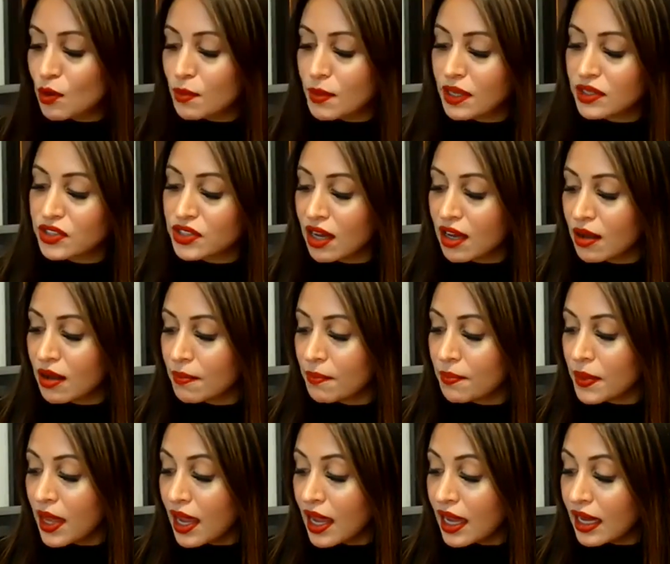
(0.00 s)
much.
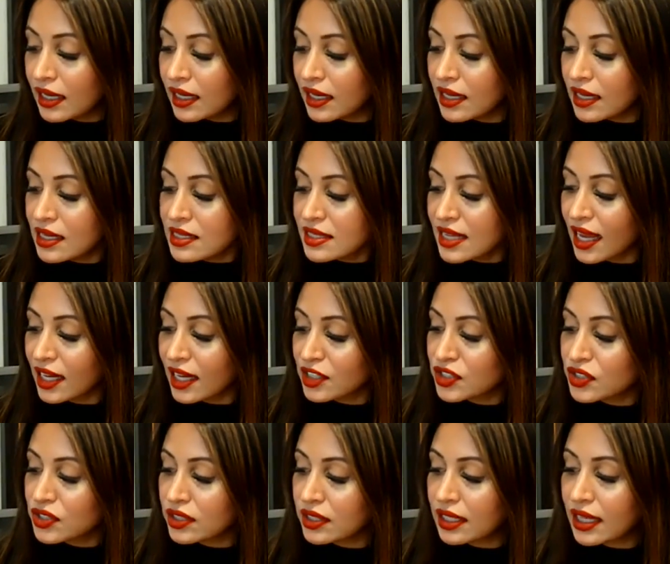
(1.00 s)
He has
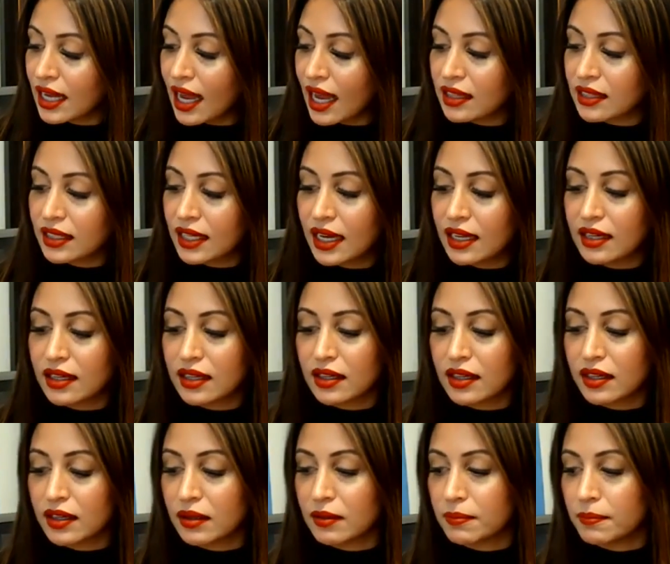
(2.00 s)
actually allocated
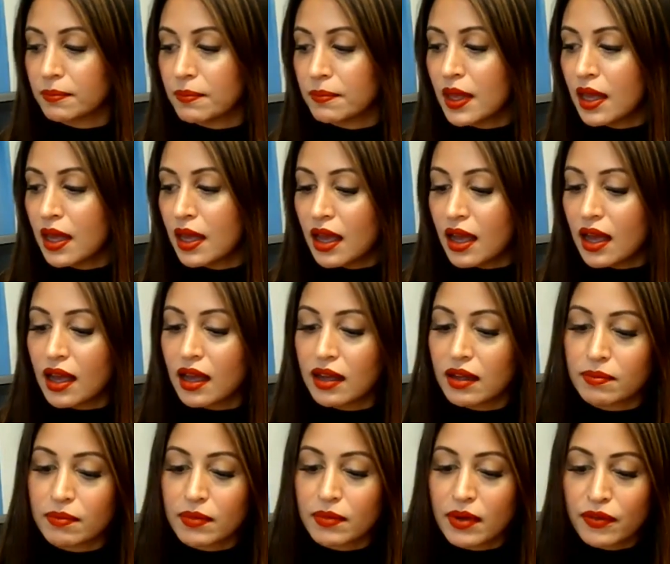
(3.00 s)

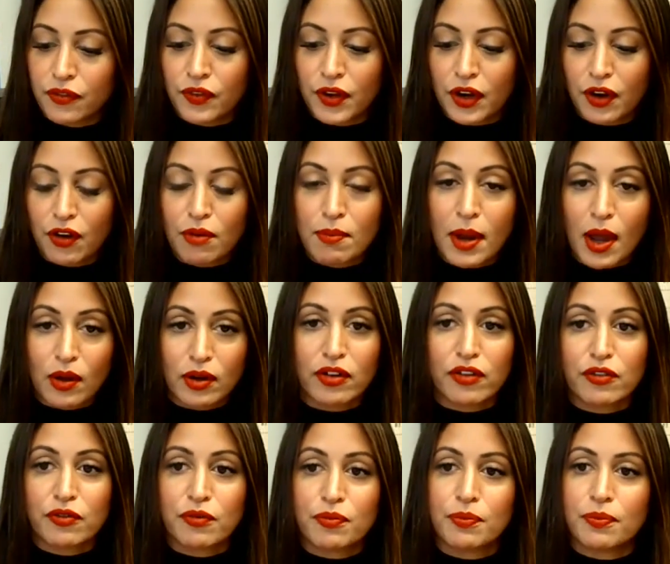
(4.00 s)
a fair
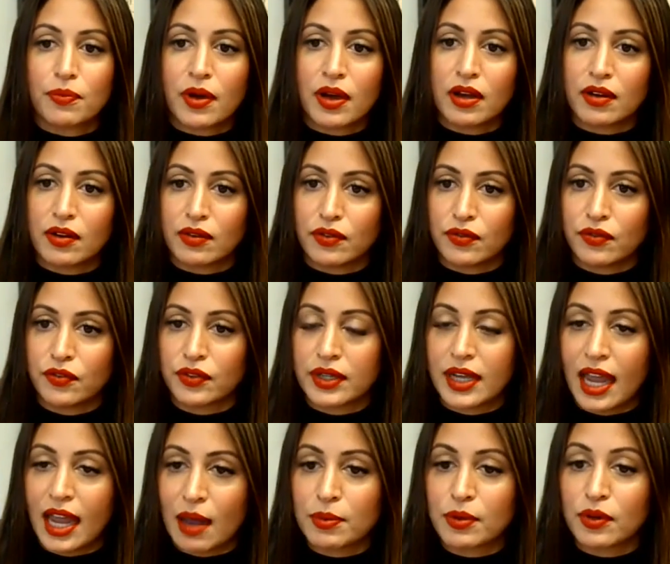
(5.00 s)
amount of
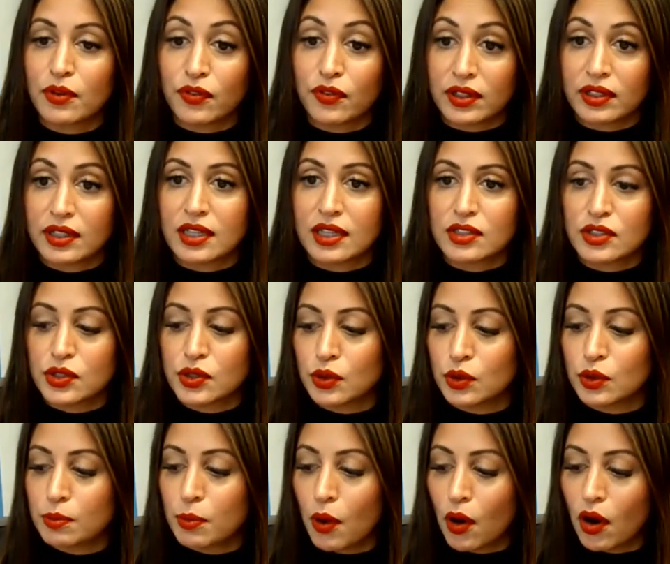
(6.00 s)
capital funding
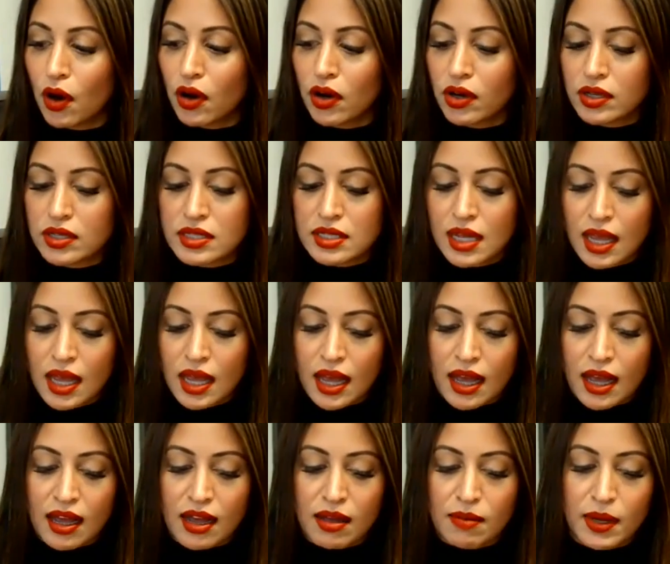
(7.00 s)
to parks.
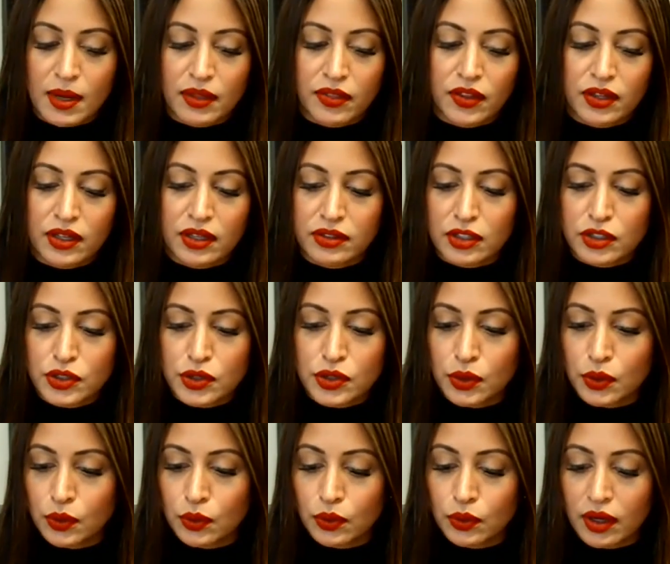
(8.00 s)
I think in the
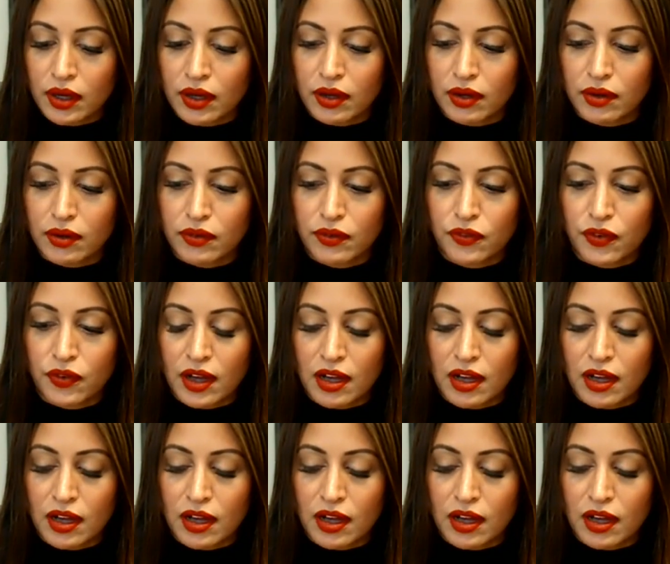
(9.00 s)
tune of